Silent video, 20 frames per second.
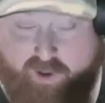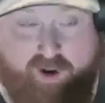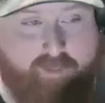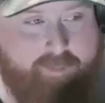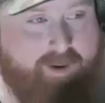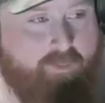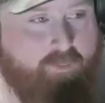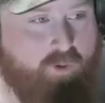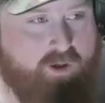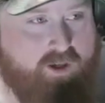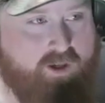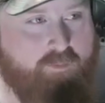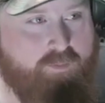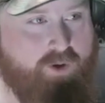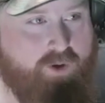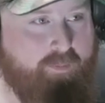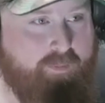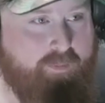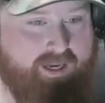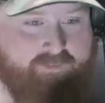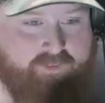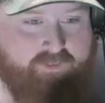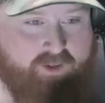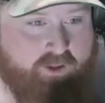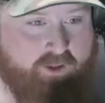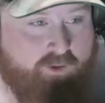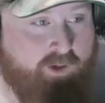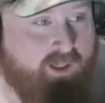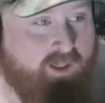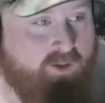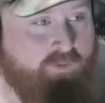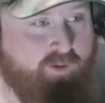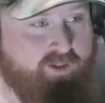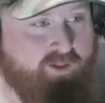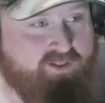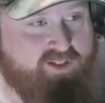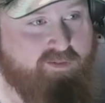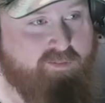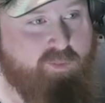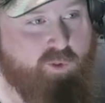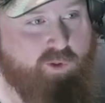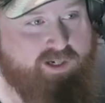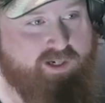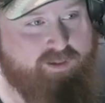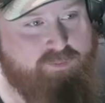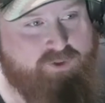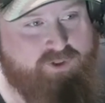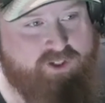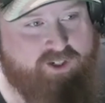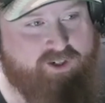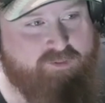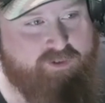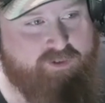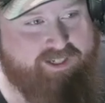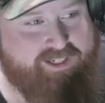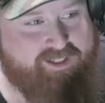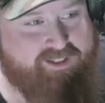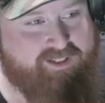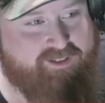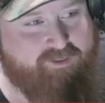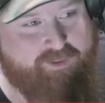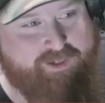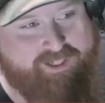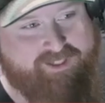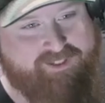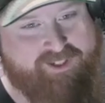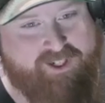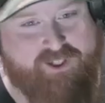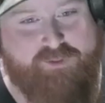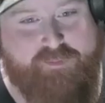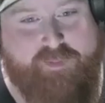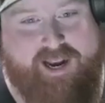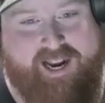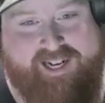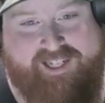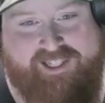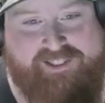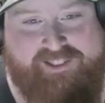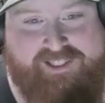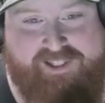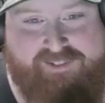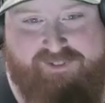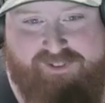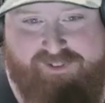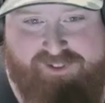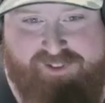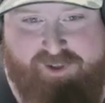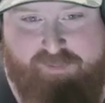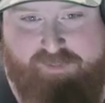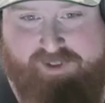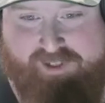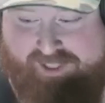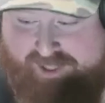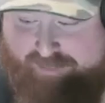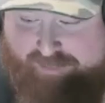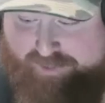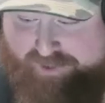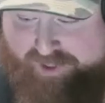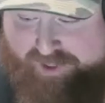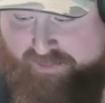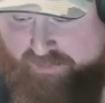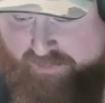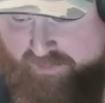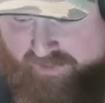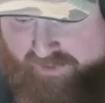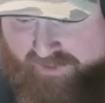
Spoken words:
Well, I mean, we're gonna probably have another interview at some point. I'm sure we can touch back and see if there's something that comes up.